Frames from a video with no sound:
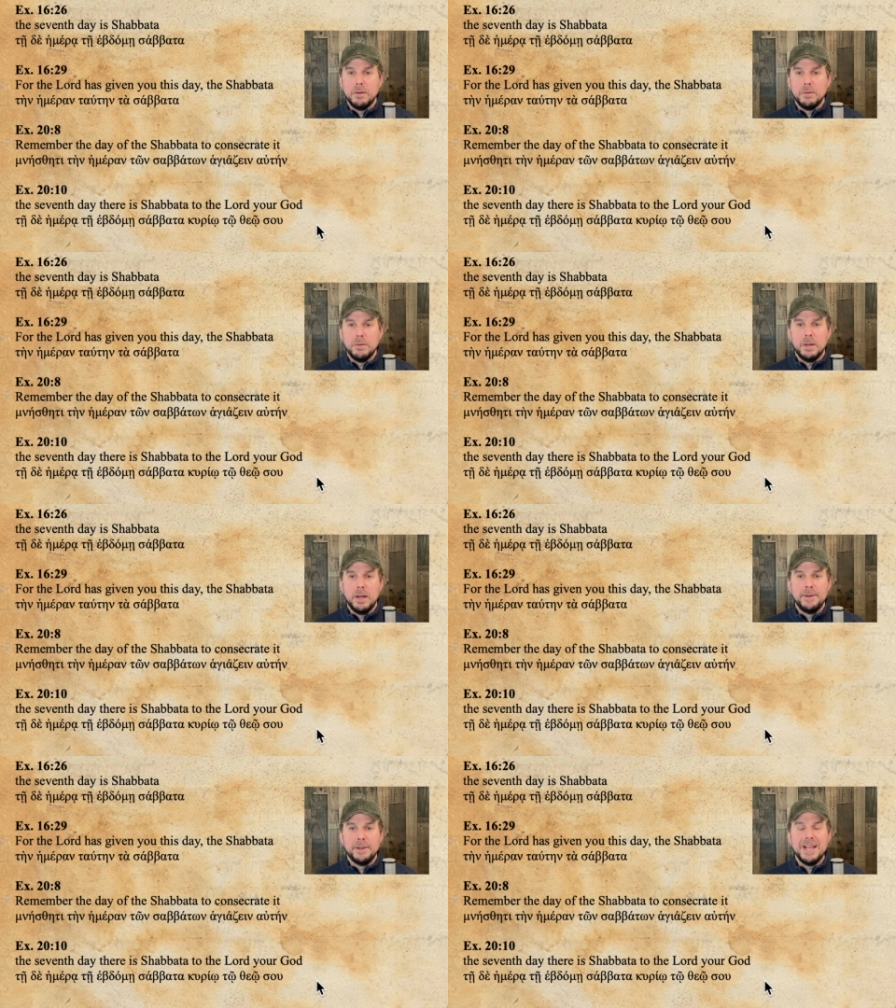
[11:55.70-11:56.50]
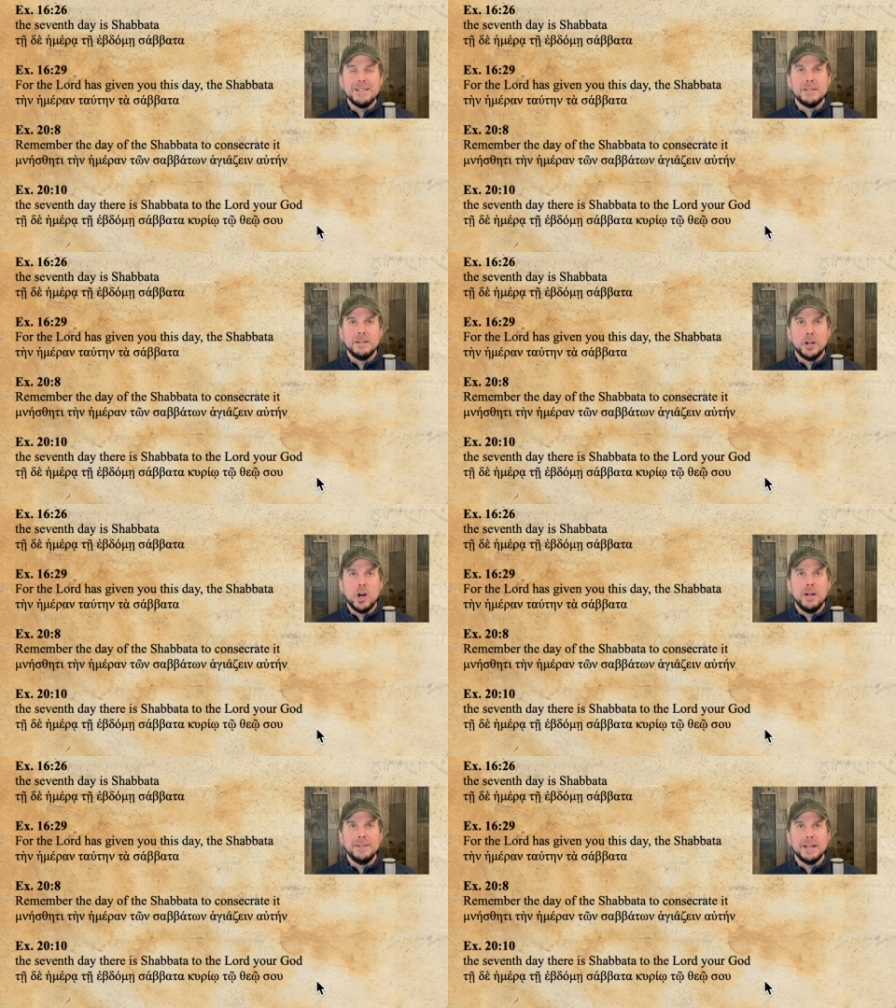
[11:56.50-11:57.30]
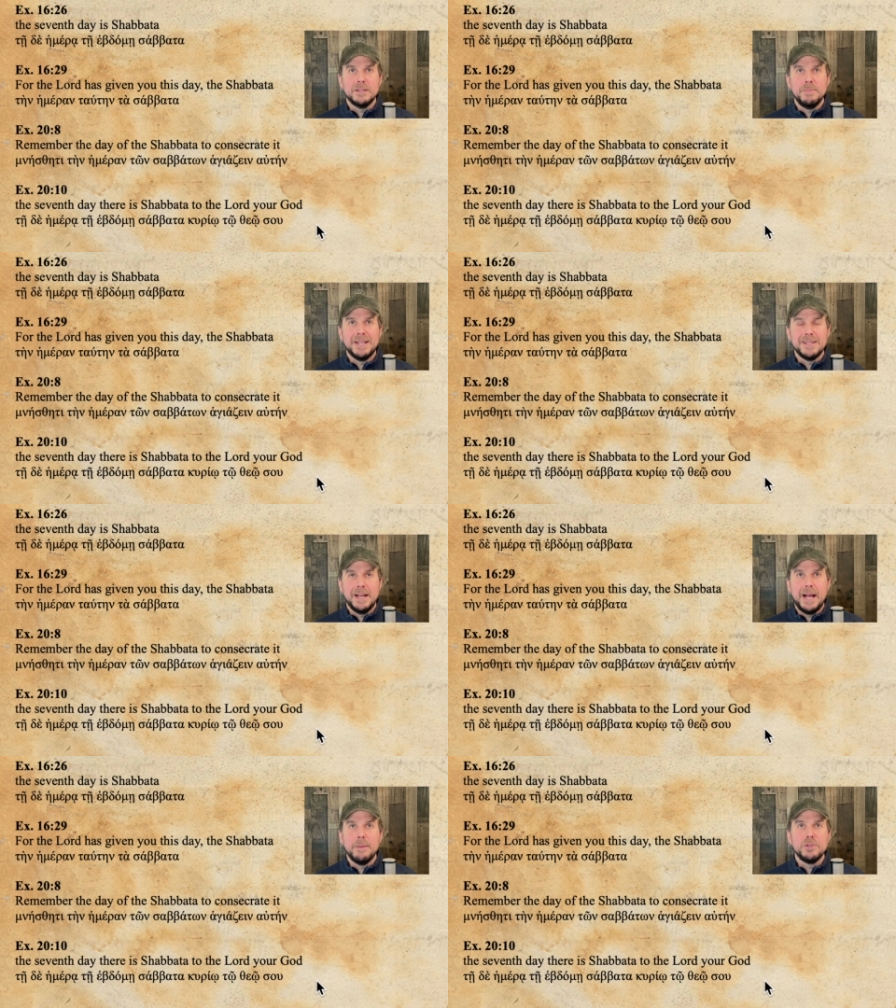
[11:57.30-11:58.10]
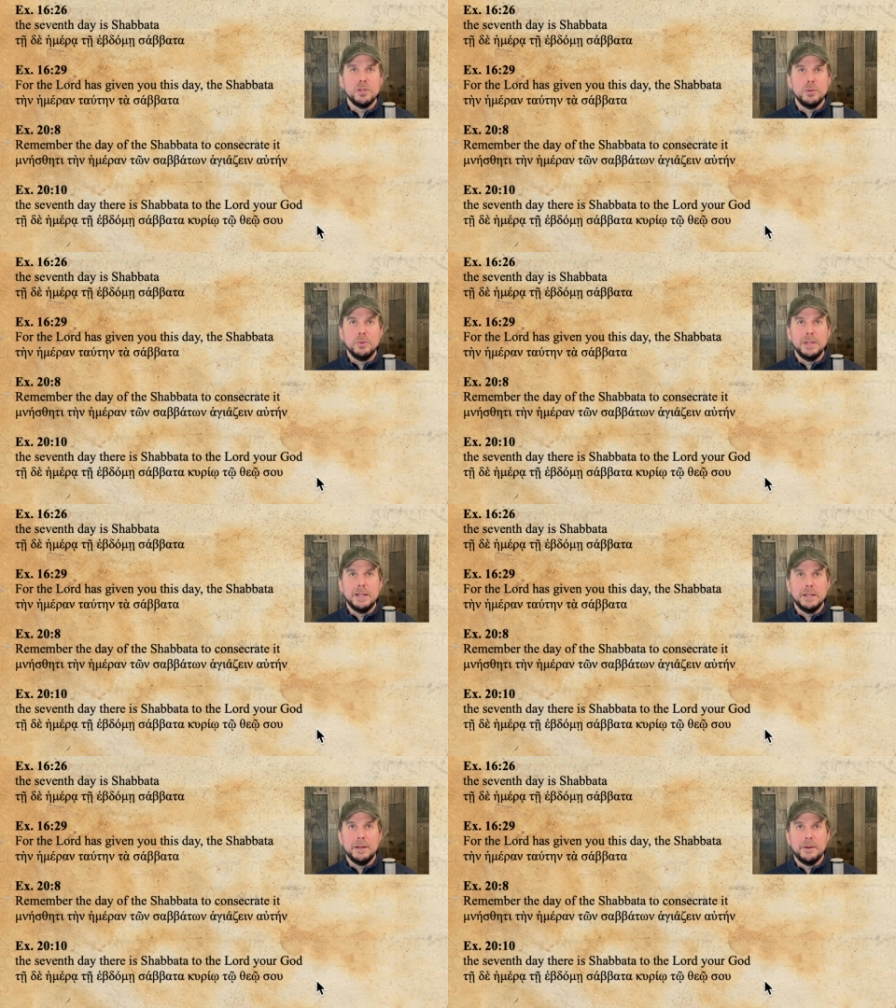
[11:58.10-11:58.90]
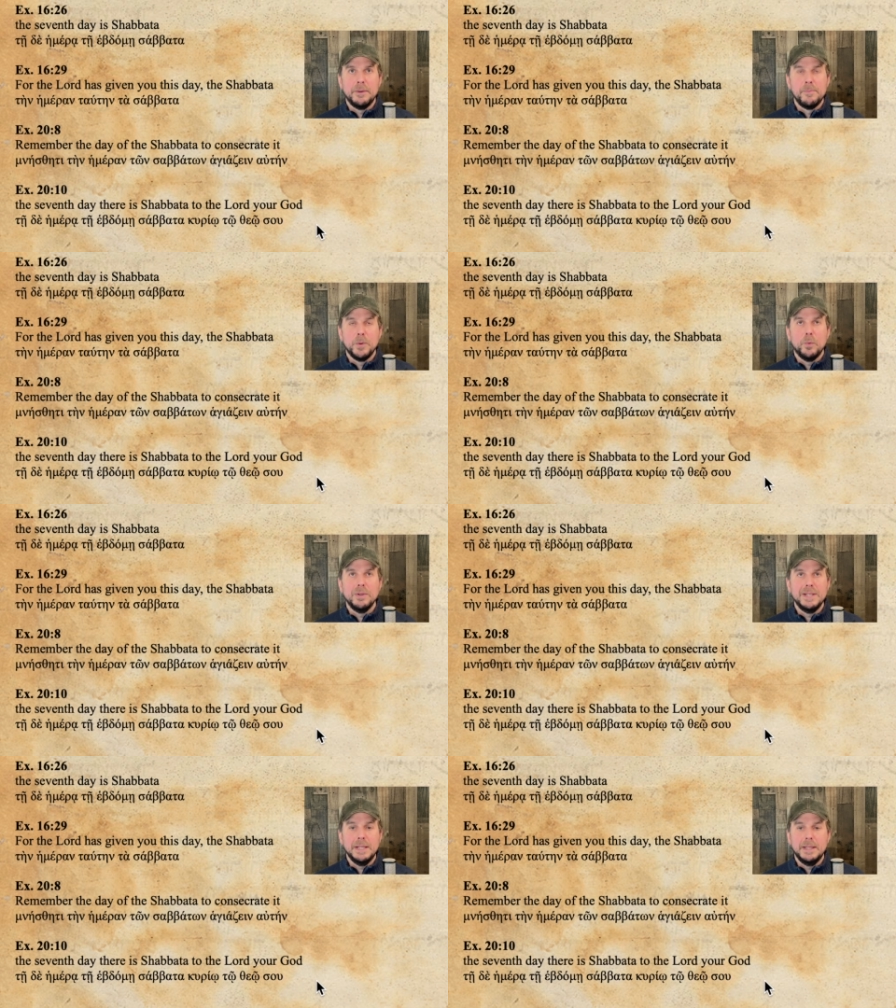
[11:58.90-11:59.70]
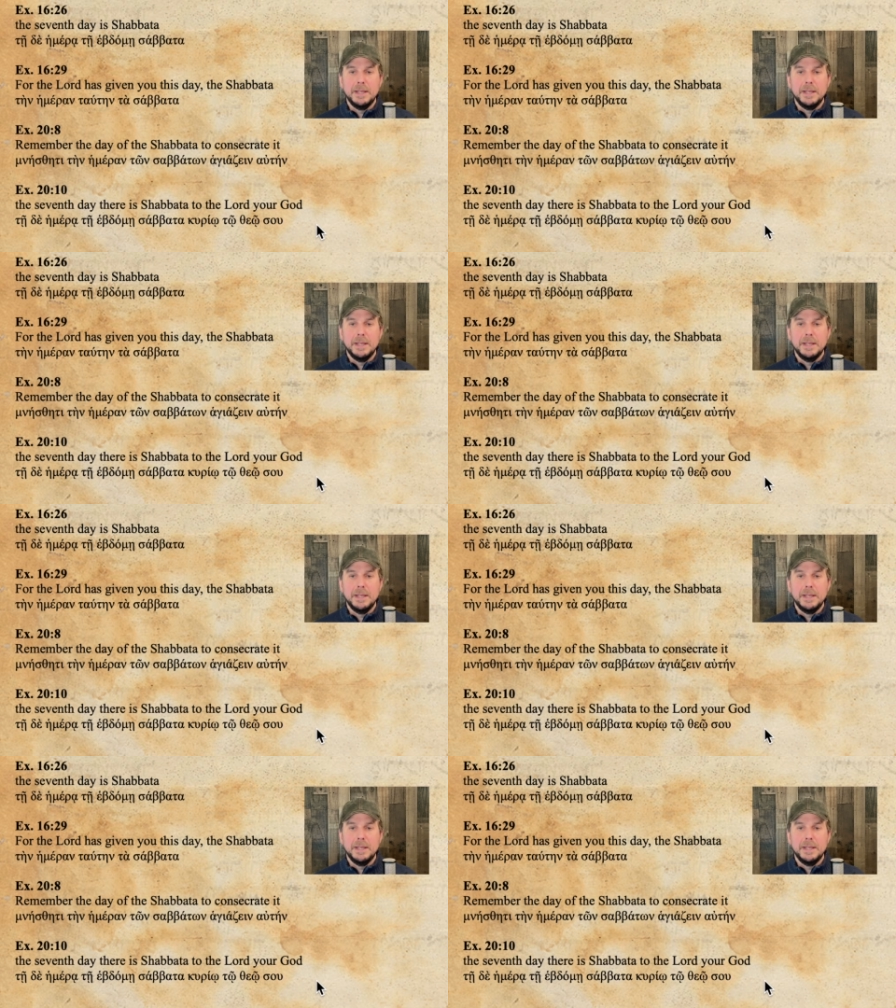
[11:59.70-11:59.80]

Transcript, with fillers: uh, unless the context makes it absolutely clear, we're dealing